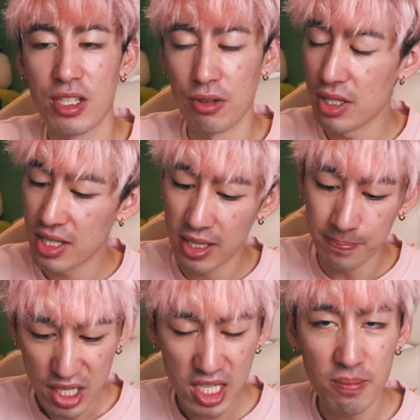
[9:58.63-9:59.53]
so it said
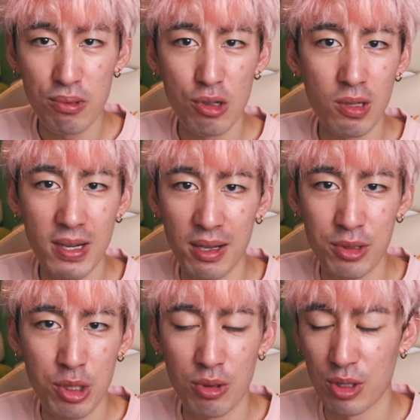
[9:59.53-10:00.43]
just to brew around
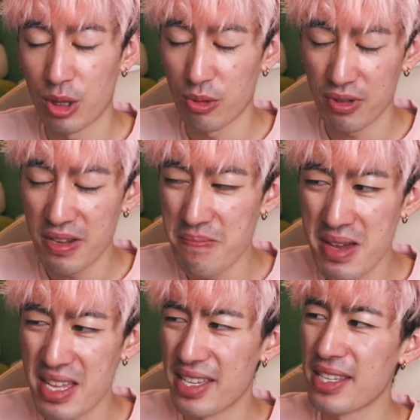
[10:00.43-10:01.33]
2 or 3
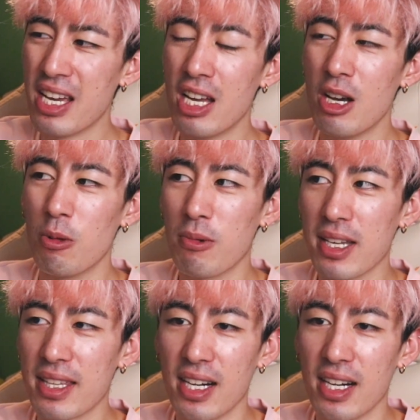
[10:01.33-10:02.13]
minutes with